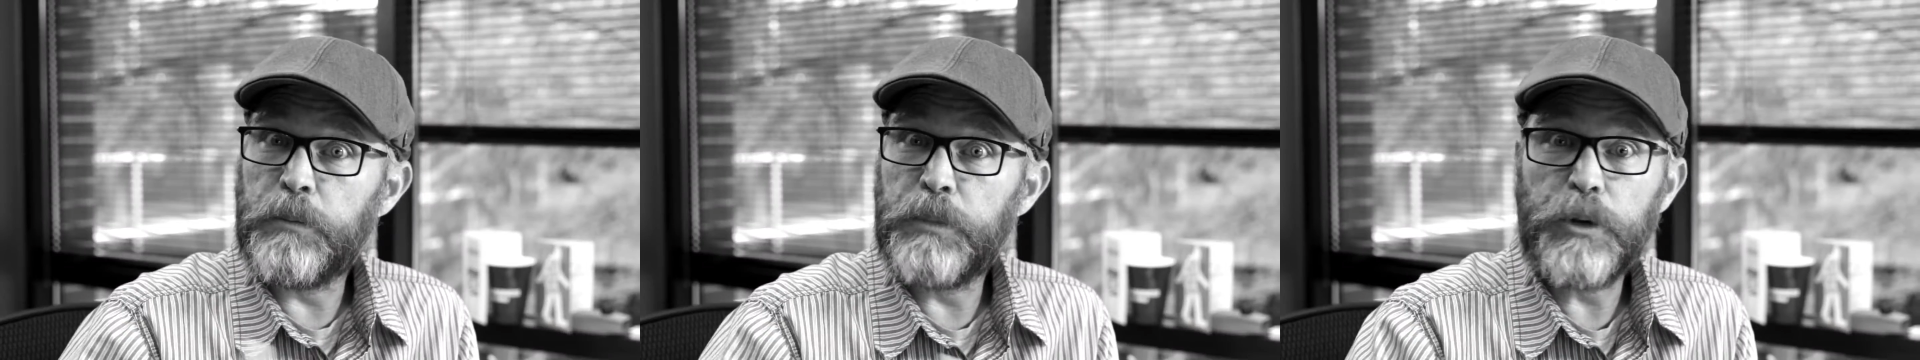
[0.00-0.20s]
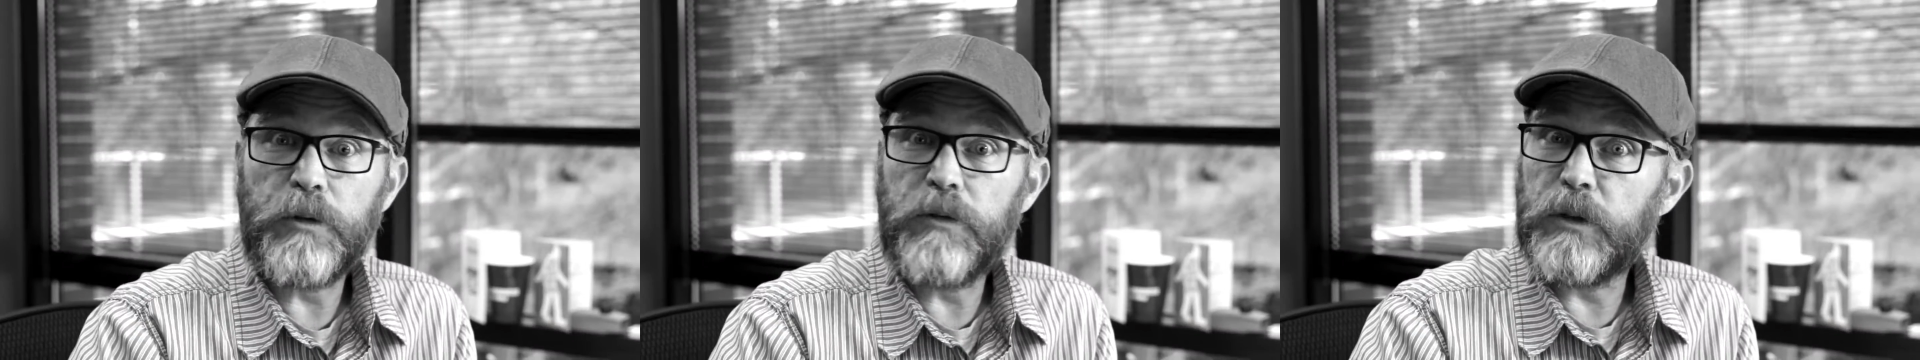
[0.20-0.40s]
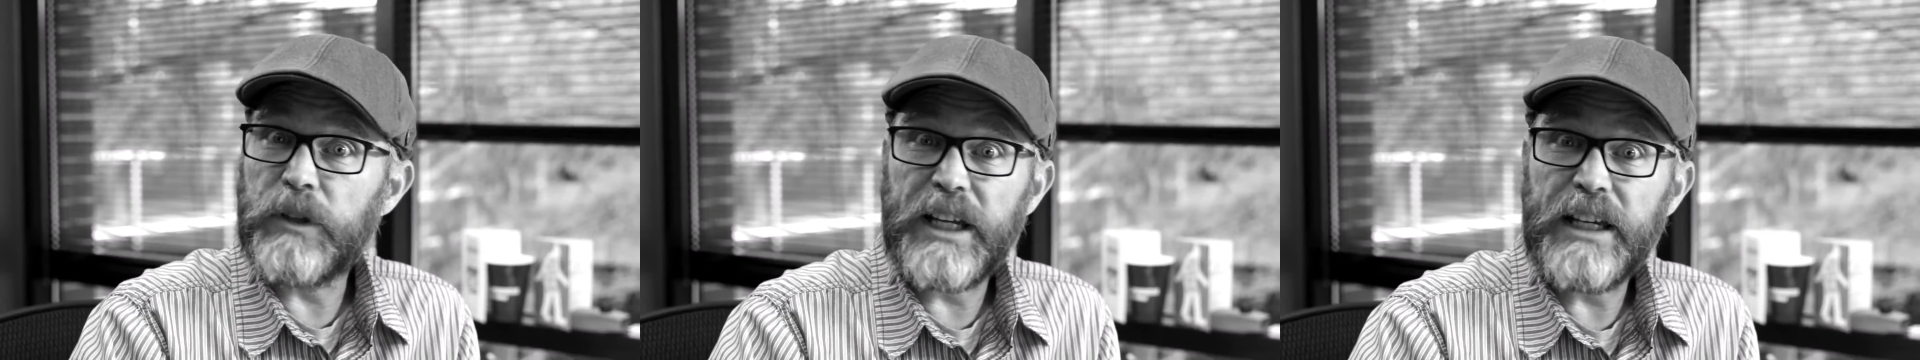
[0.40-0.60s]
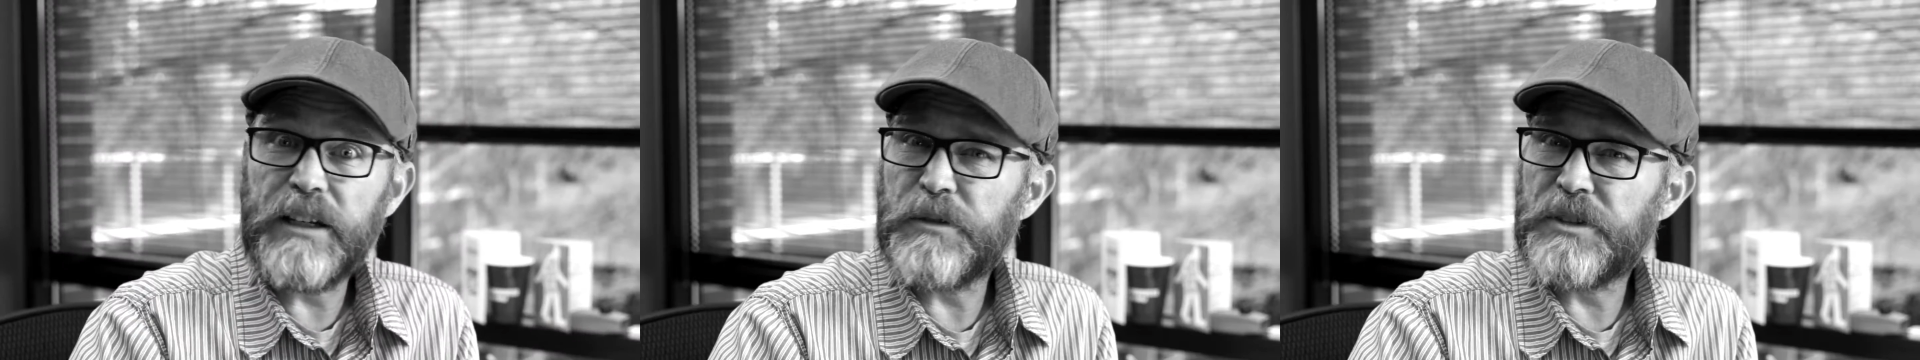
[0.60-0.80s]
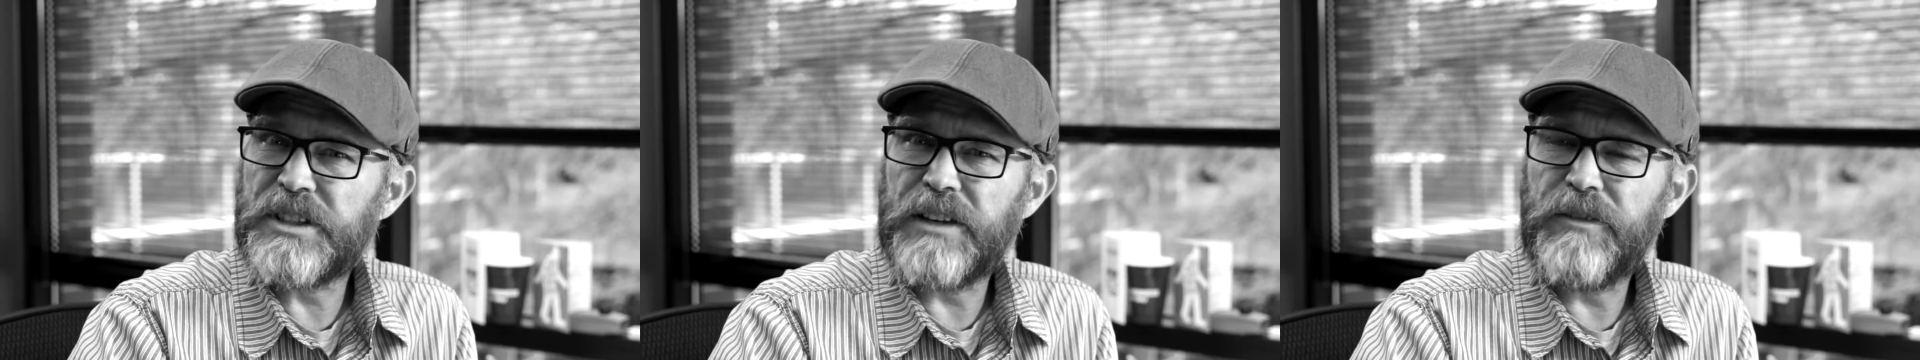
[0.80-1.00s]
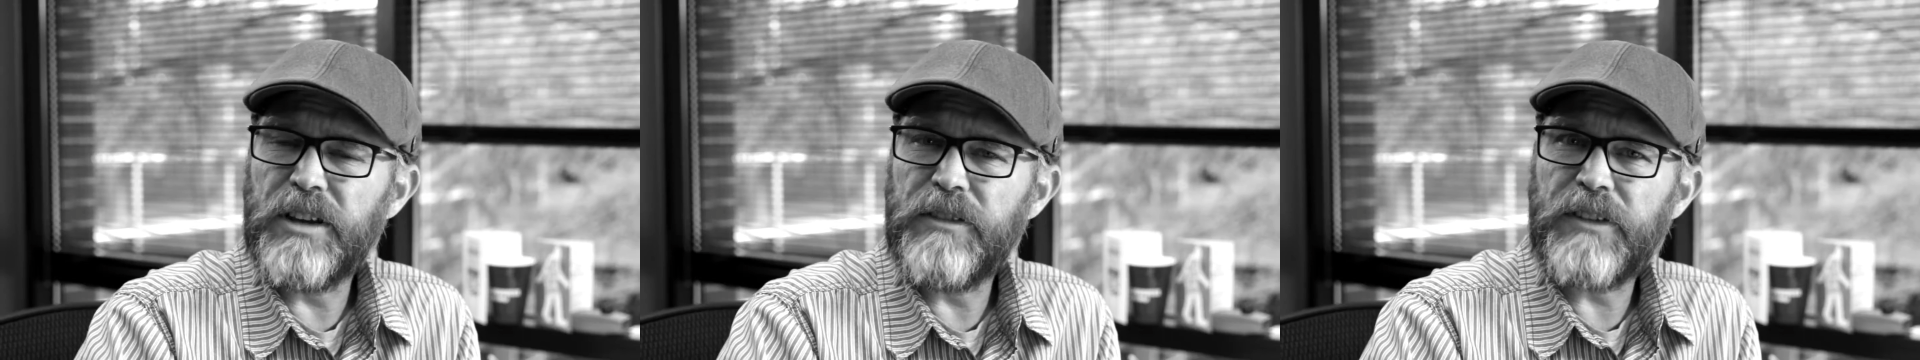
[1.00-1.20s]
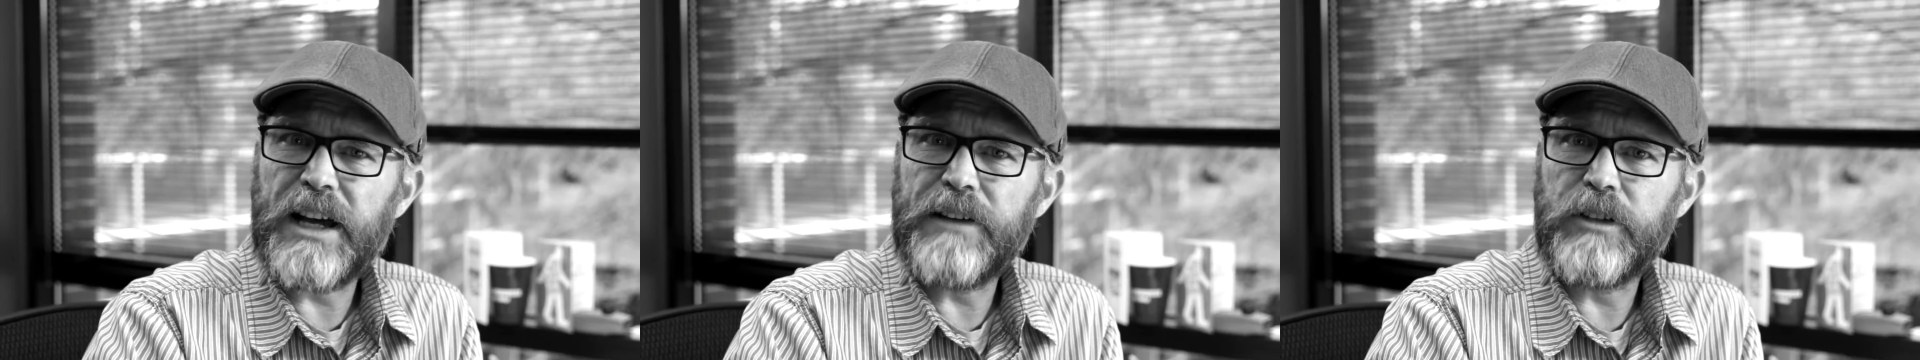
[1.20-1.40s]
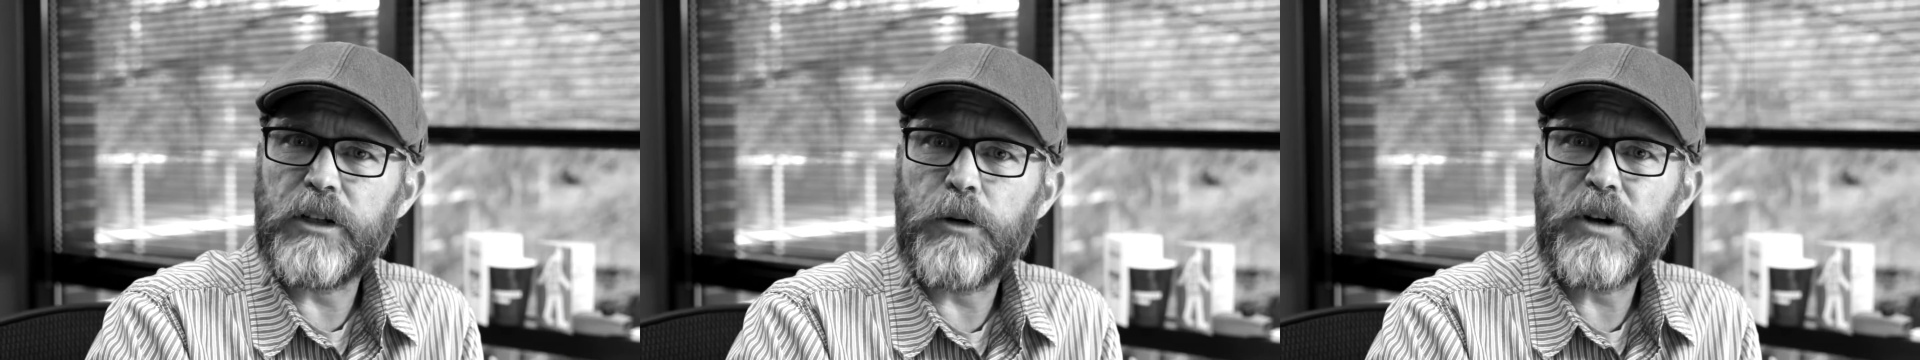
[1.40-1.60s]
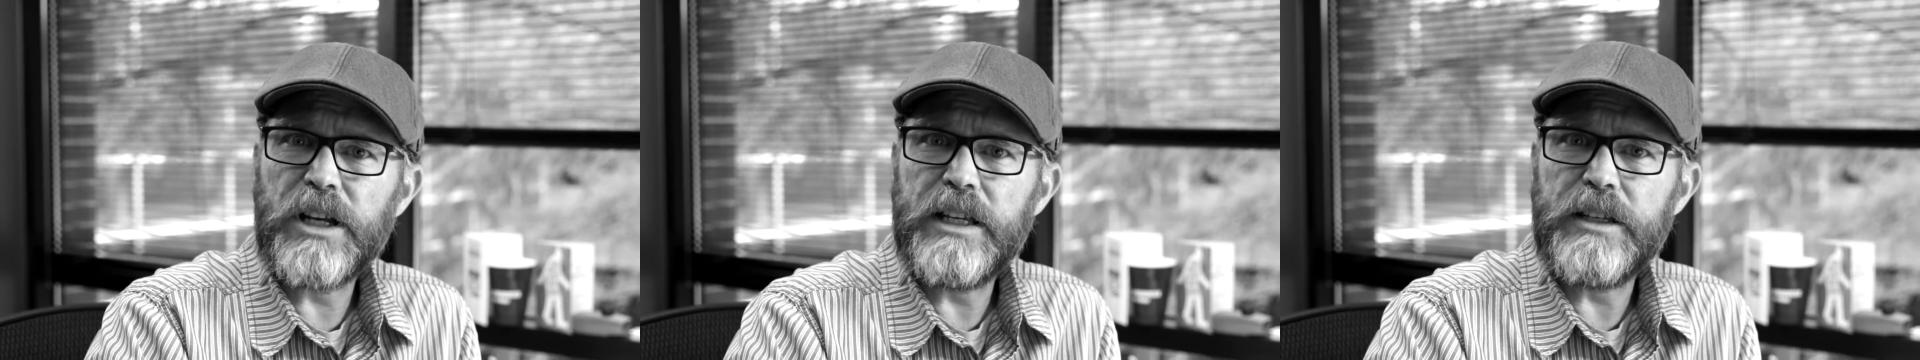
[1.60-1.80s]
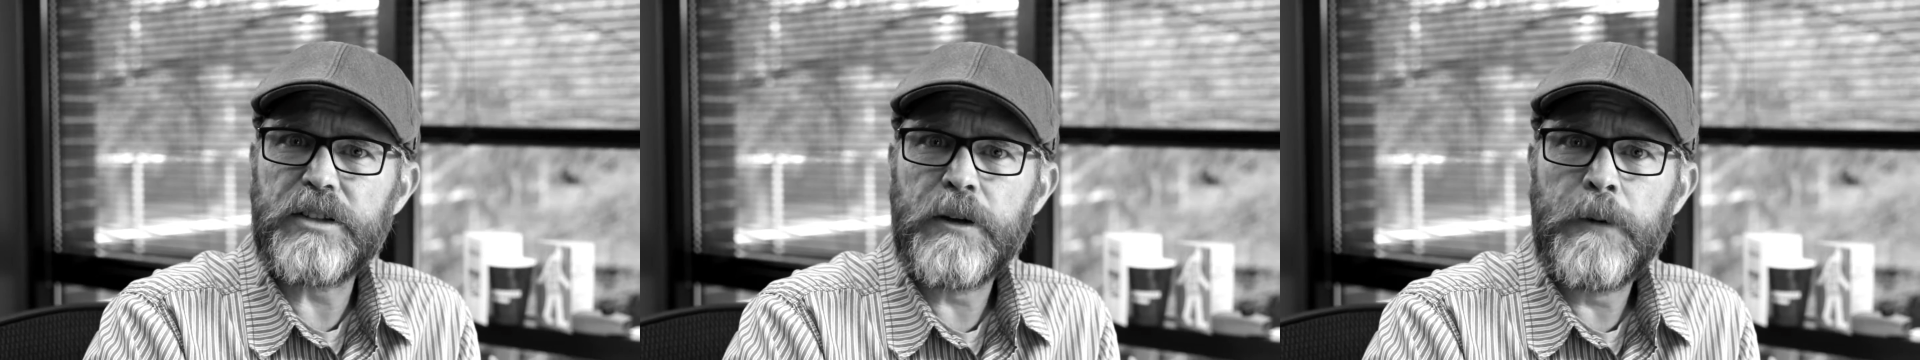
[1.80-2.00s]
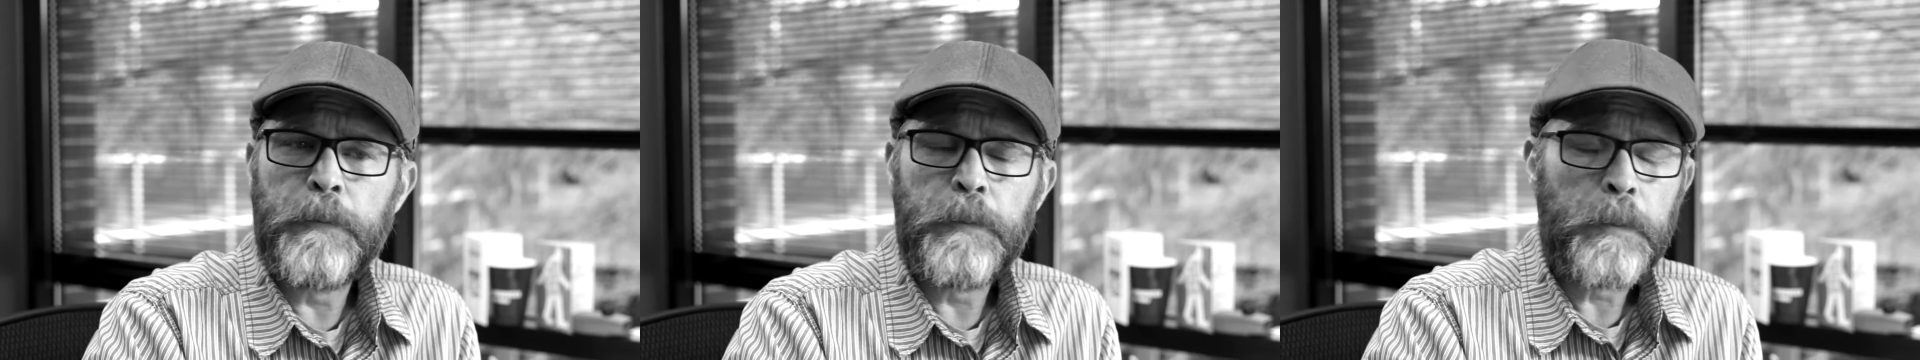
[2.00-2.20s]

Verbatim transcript: a beautiful day. It was seventy-five degrees.